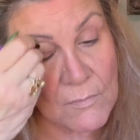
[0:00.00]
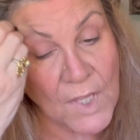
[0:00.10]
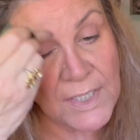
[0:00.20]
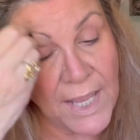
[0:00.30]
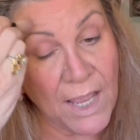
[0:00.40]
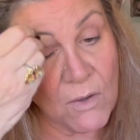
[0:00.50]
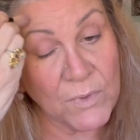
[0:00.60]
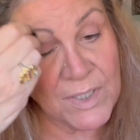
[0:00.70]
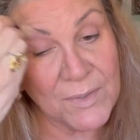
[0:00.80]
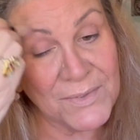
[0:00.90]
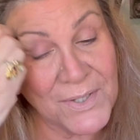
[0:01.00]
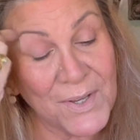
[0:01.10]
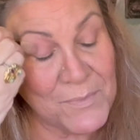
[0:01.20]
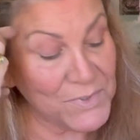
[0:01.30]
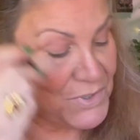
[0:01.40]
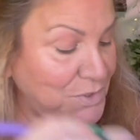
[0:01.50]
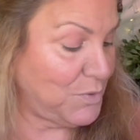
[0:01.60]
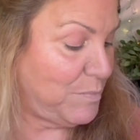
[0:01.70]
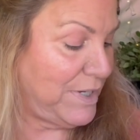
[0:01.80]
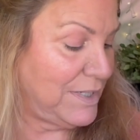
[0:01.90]
Now, when it comes
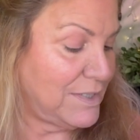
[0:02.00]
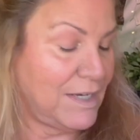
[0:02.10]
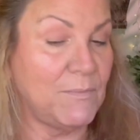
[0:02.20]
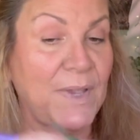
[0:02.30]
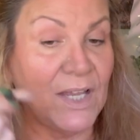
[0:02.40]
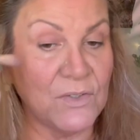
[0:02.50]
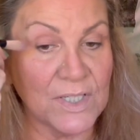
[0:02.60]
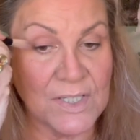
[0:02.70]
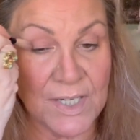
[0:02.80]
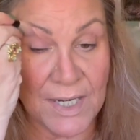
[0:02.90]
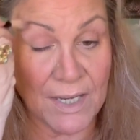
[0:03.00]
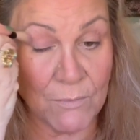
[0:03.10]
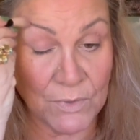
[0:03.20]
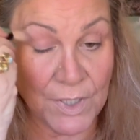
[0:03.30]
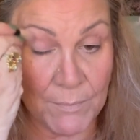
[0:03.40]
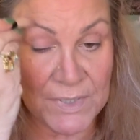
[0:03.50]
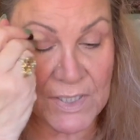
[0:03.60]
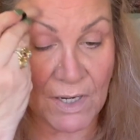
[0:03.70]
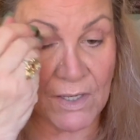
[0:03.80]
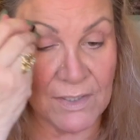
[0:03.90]
to being St. Patrick's Day, I will not be
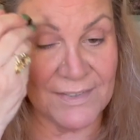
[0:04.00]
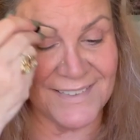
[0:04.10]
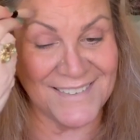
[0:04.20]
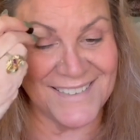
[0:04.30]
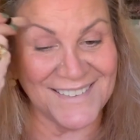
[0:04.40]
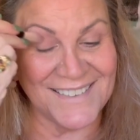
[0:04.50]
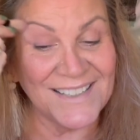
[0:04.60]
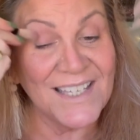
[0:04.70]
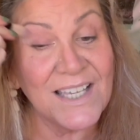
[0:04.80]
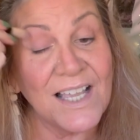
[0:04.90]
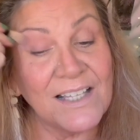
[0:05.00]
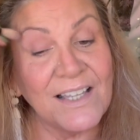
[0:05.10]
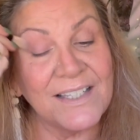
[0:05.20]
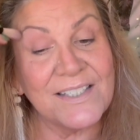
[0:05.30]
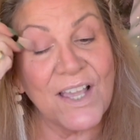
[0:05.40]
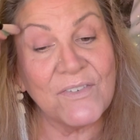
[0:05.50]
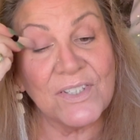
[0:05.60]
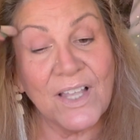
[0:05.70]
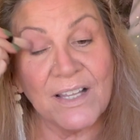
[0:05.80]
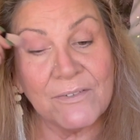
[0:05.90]
subtle. I like to have a
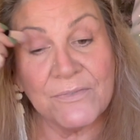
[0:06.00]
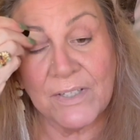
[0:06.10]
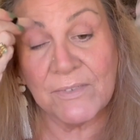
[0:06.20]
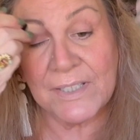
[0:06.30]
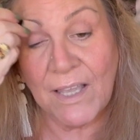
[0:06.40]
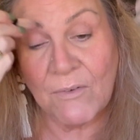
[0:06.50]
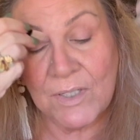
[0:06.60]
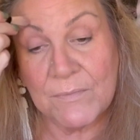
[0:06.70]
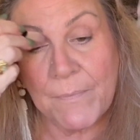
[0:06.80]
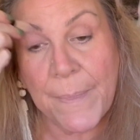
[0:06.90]
lot of fun with that one.